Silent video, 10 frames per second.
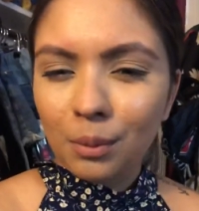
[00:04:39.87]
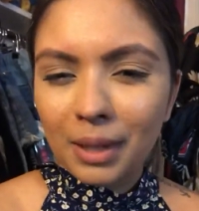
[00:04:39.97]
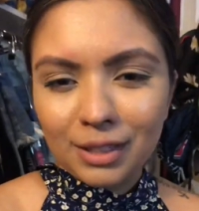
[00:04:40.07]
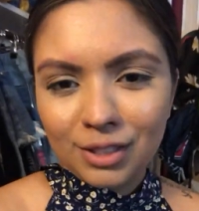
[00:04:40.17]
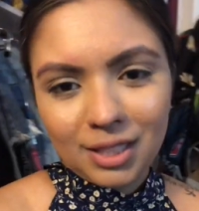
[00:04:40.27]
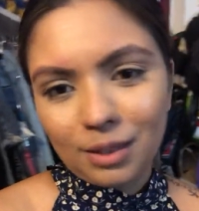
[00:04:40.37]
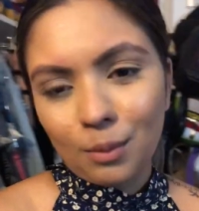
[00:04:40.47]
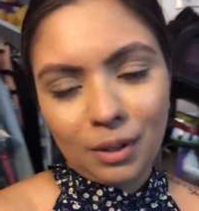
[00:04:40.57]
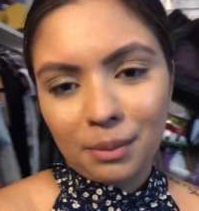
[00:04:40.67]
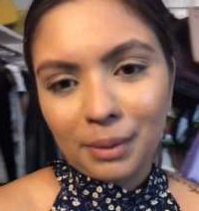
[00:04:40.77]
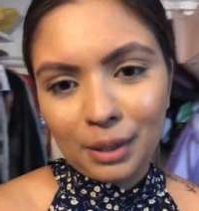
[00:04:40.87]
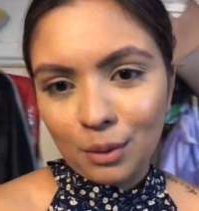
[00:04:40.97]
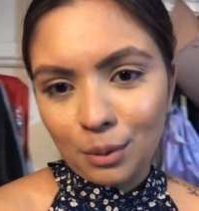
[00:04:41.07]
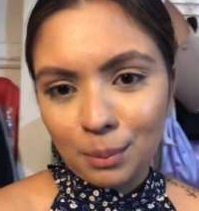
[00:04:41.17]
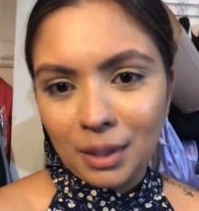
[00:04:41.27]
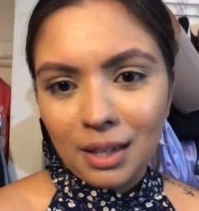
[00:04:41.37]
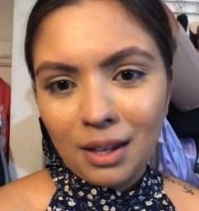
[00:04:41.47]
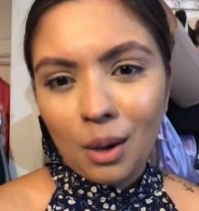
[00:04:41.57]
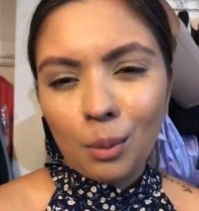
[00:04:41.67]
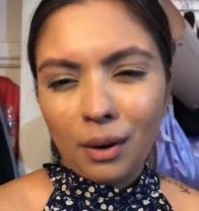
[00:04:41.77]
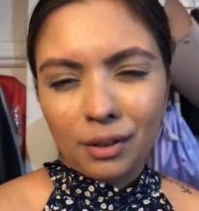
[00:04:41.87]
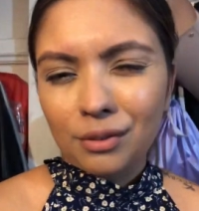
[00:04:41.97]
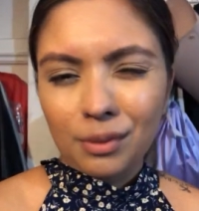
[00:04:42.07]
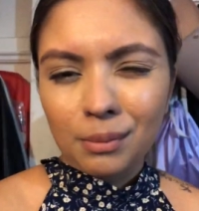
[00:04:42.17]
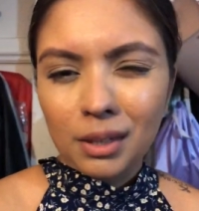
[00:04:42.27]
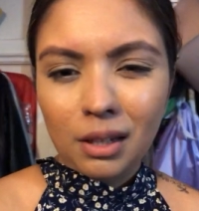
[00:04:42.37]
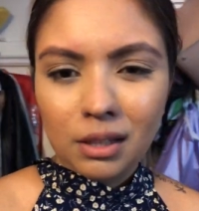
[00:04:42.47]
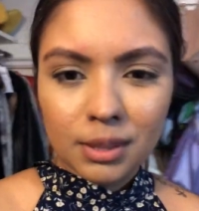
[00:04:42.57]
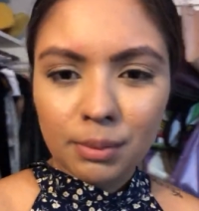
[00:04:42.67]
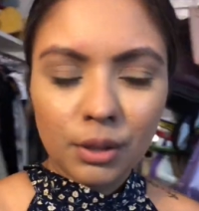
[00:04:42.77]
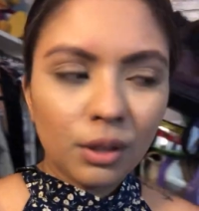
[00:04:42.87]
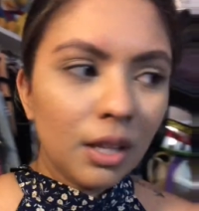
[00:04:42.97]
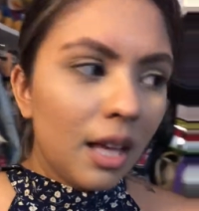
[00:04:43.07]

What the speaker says: I just didn't want to bring home a walker from the hospital.